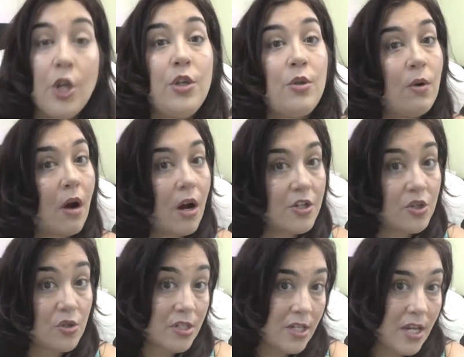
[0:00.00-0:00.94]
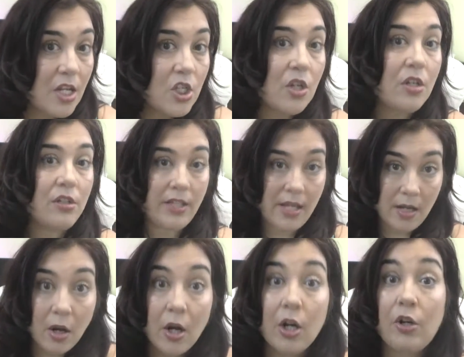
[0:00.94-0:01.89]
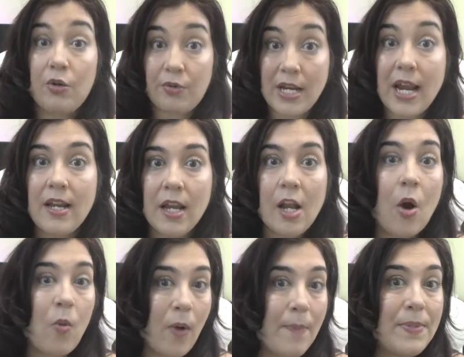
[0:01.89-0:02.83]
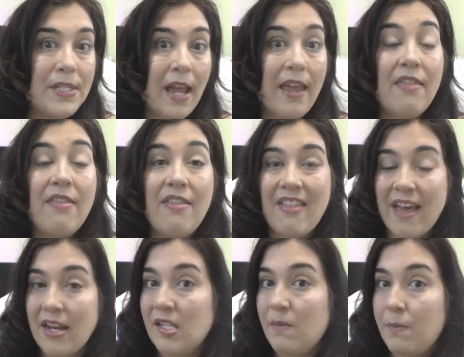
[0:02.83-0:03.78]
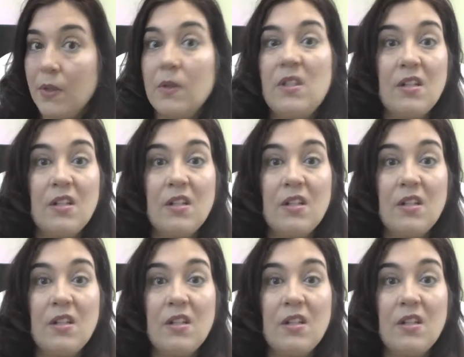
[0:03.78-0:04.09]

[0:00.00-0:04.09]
you are strategically creating a website that is built